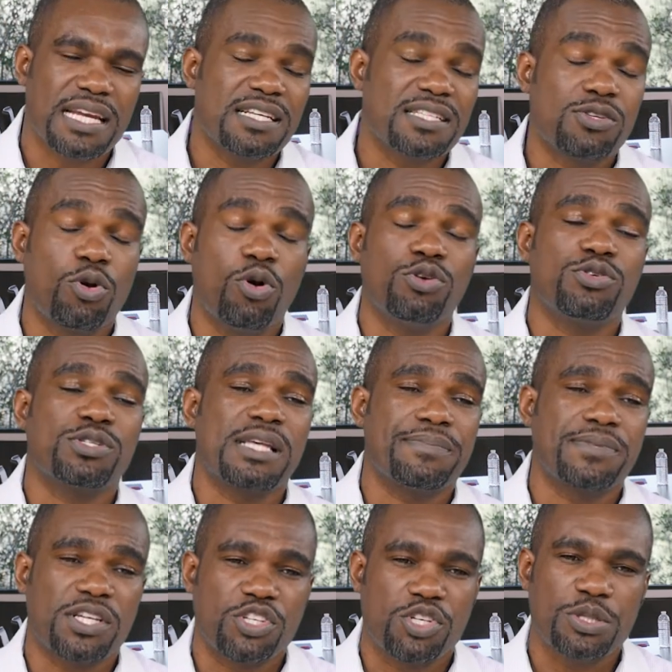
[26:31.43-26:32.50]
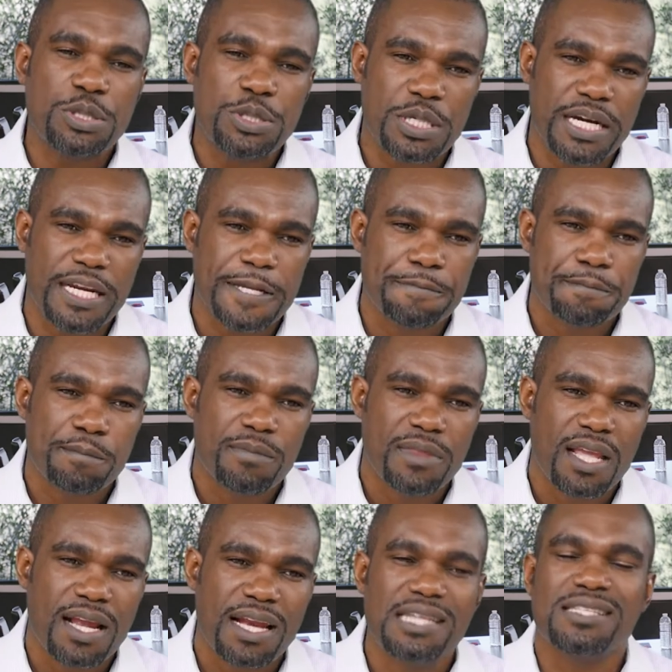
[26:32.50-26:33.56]
Let us go to subsection 3.
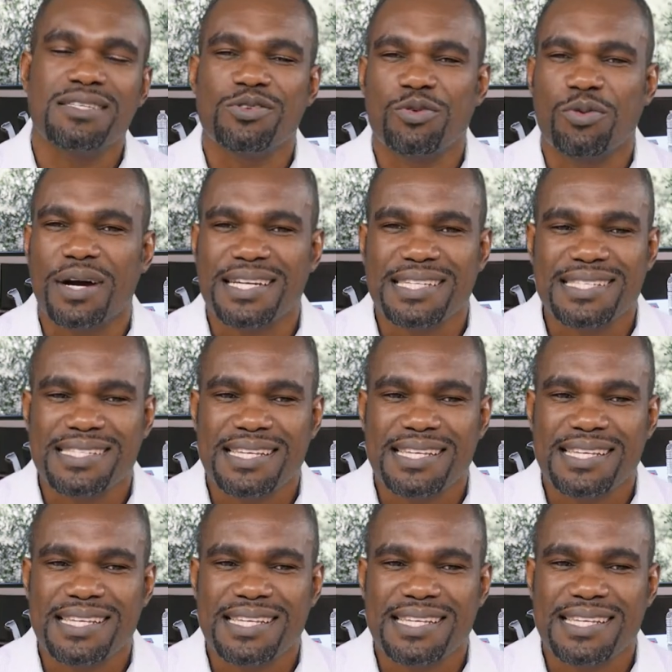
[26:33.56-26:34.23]
Listen to what it